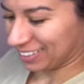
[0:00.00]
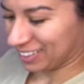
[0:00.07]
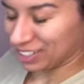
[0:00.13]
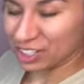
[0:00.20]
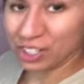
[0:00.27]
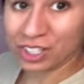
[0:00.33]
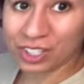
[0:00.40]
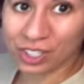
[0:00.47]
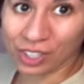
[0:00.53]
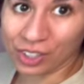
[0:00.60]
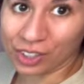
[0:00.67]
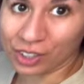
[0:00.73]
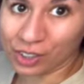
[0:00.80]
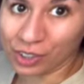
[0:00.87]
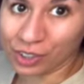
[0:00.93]
She's a
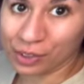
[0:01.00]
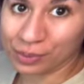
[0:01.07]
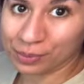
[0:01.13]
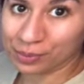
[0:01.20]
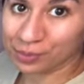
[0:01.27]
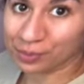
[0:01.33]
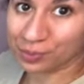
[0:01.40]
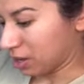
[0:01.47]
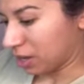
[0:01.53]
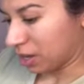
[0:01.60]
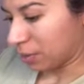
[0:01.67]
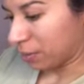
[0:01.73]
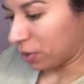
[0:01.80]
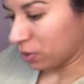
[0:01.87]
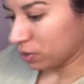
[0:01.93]
good girl.
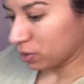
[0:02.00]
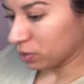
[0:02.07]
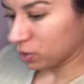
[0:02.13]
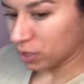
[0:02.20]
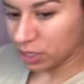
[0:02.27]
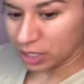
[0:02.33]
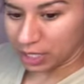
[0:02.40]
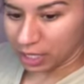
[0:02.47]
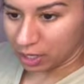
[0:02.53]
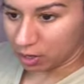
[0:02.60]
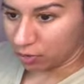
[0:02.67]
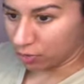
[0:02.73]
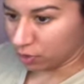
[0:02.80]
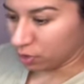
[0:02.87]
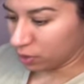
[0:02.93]
I'm also going to take
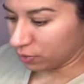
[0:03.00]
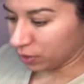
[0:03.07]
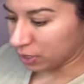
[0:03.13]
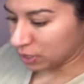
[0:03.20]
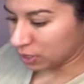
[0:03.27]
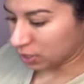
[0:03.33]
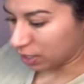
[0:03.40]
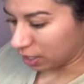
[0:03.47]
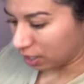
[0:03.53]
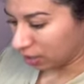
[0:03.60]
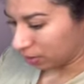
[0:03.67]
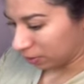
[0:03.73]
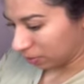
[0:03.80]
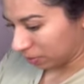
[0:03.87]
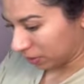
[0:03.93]
off all of these
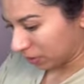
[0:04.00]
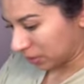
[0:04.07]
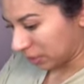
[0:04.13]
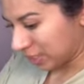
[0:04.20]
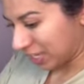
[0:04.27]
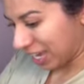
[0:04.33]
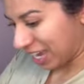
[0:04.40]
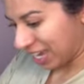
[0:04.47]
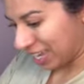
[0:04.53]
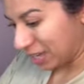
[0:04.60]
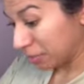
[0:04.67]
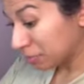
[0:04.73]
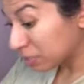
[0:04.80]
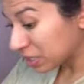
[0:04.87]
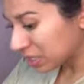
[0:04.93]

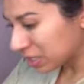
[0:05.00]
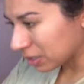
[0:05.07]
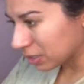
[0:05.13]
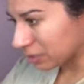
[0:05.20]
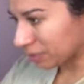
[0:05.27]
tapes.